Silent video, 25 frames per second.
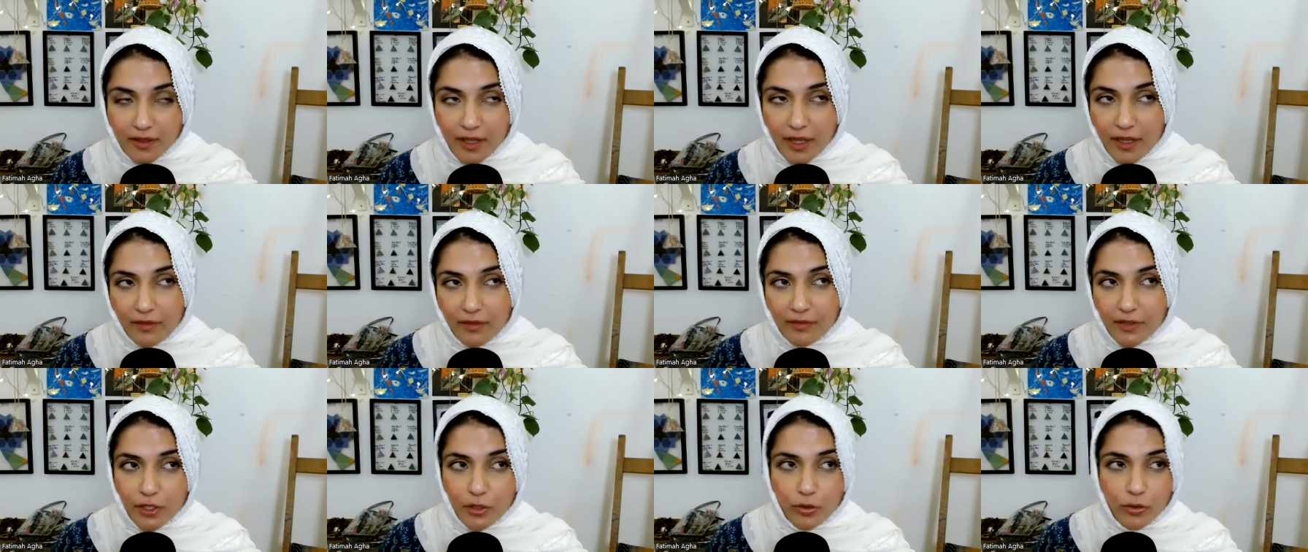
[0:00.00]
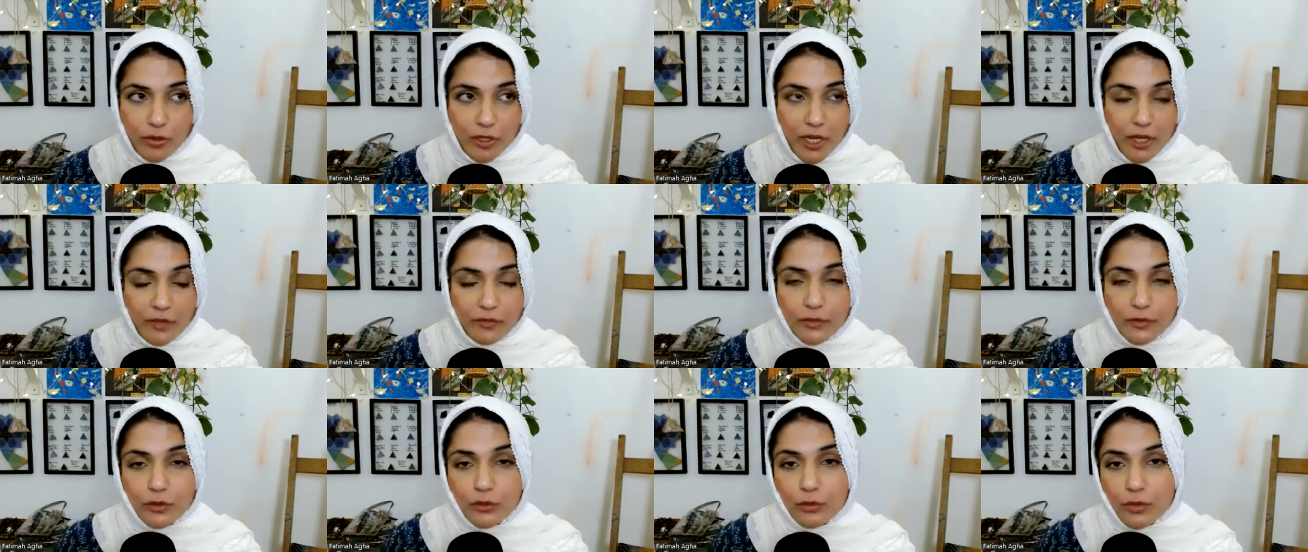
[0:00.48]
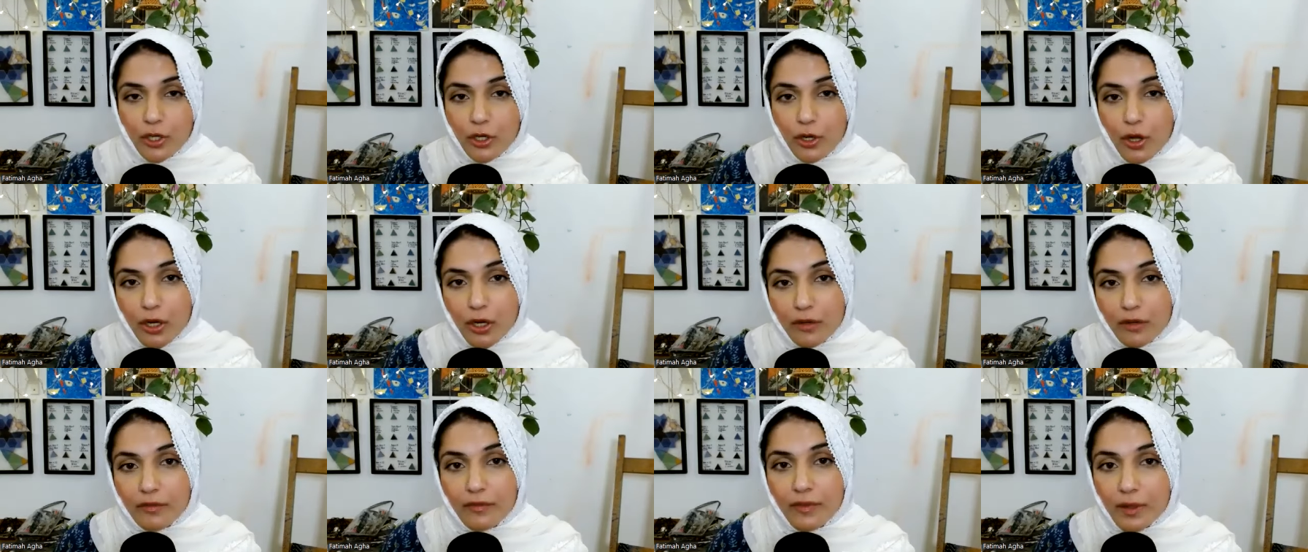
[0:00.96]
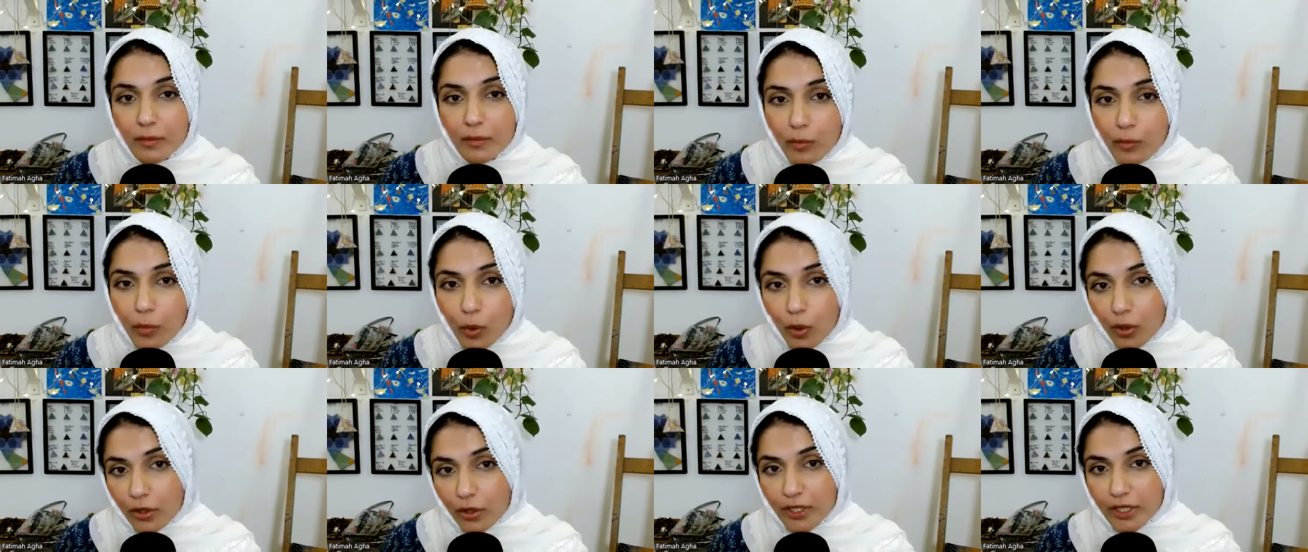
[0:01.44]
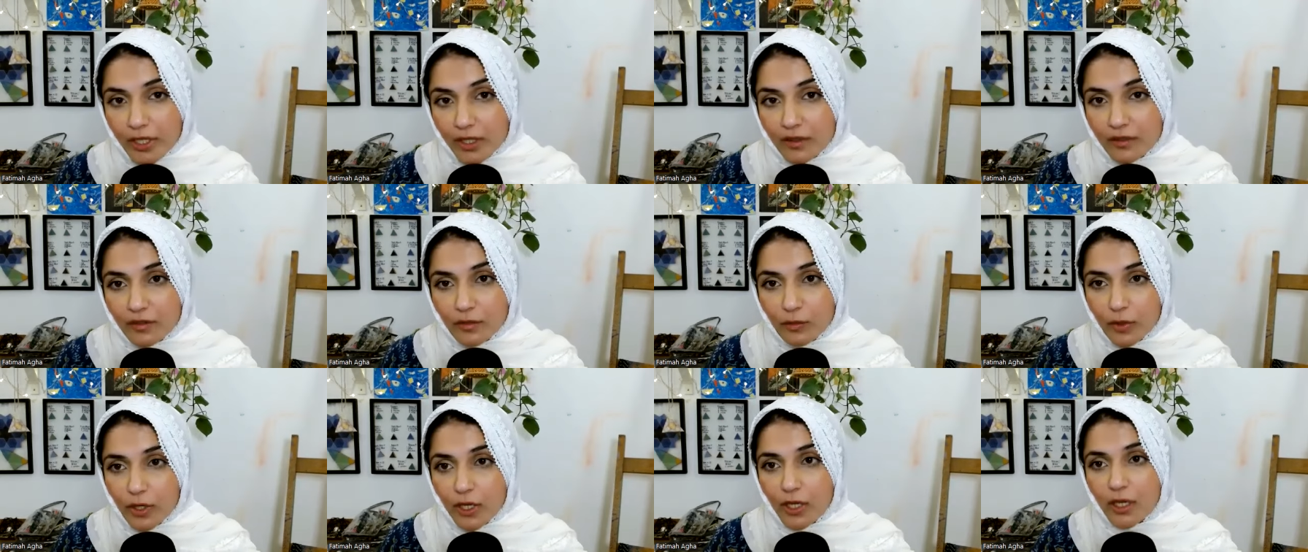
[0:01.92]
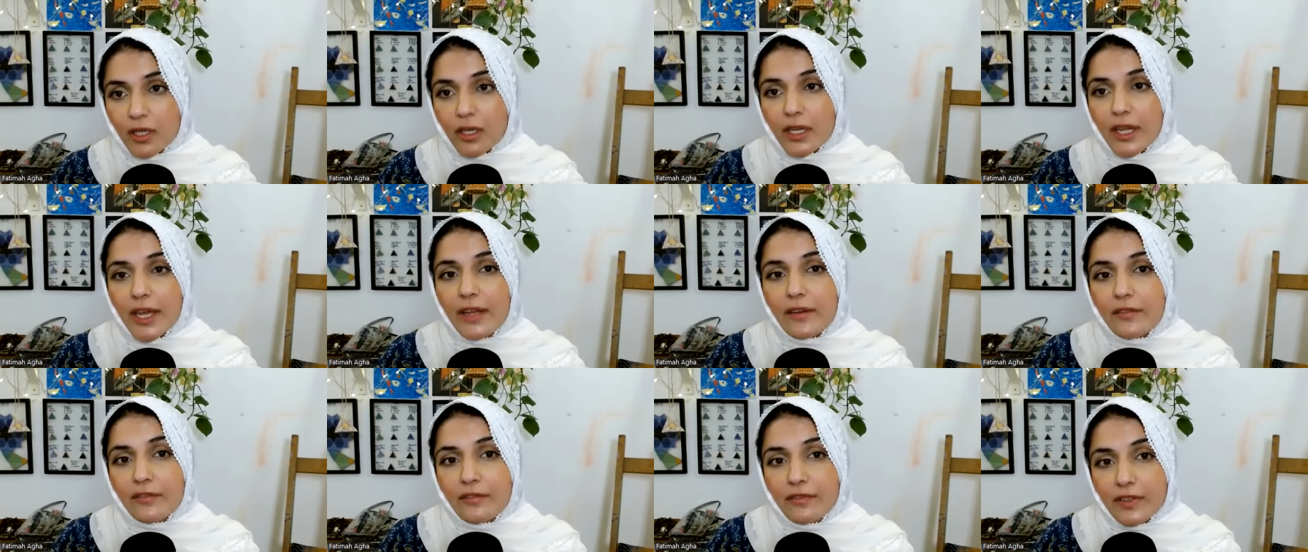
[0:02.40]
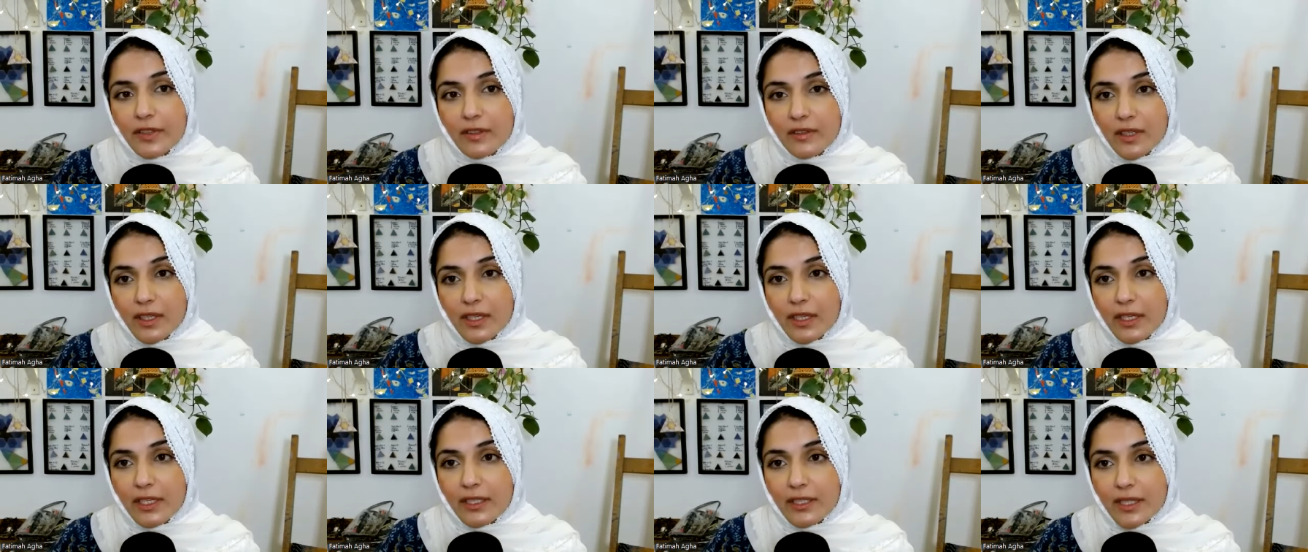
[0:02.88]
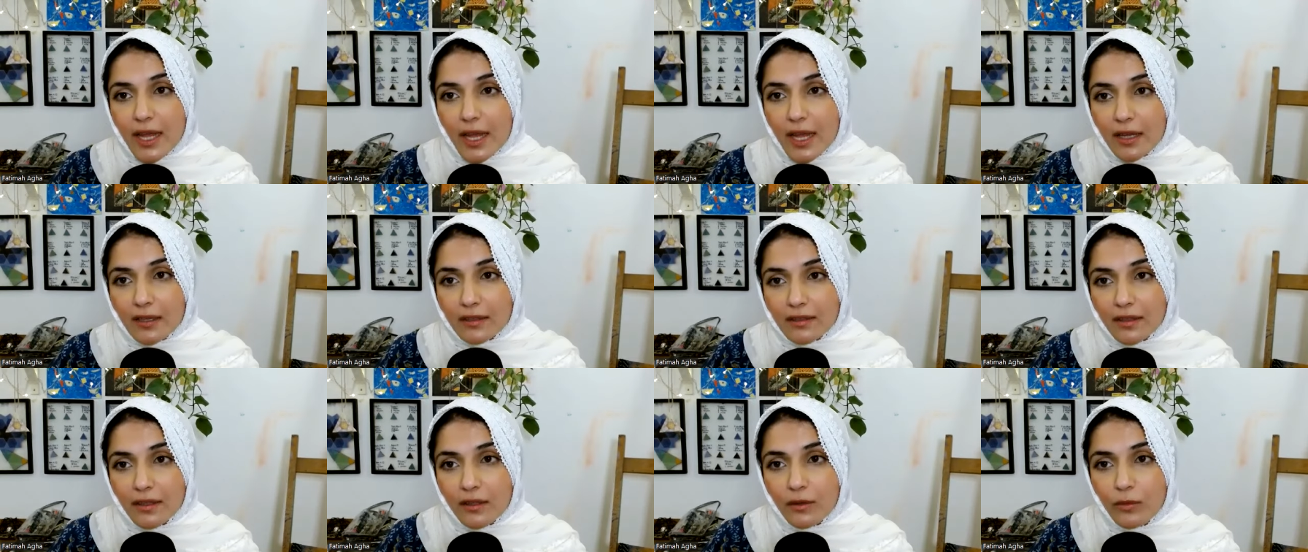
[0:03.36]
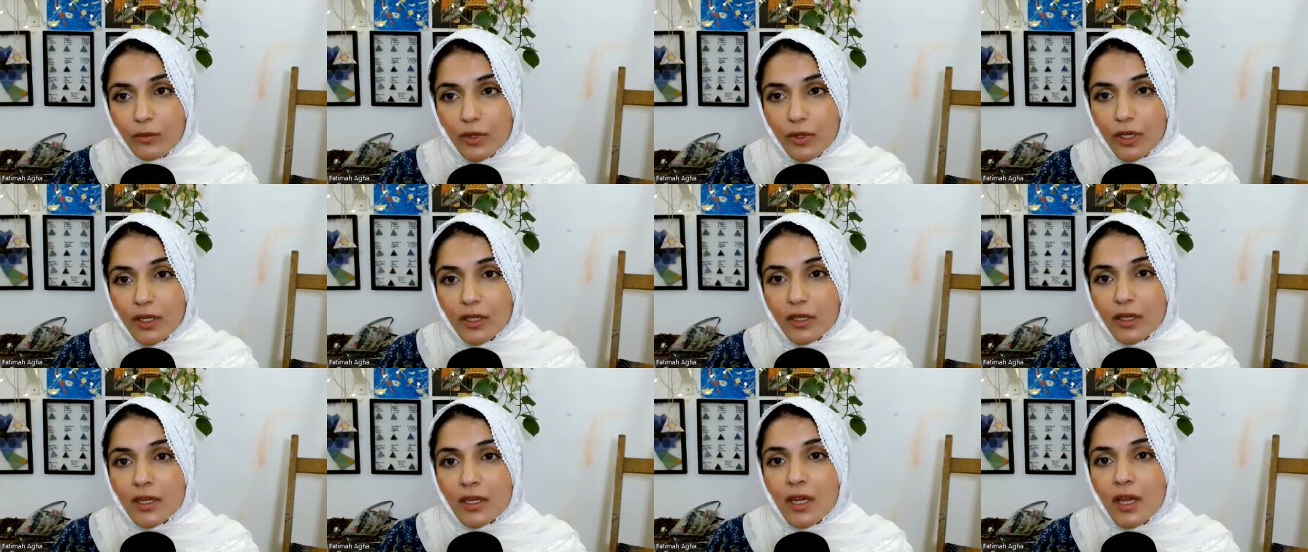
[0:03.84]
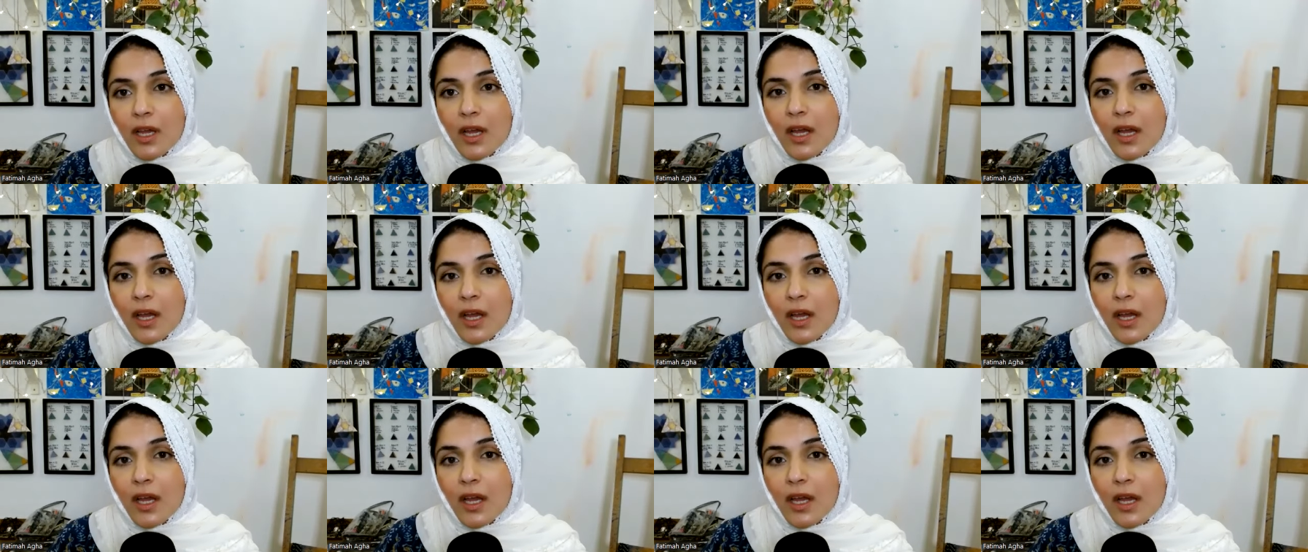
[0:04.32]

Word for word: and we don't have to do a lot of laborious work and physically taxing work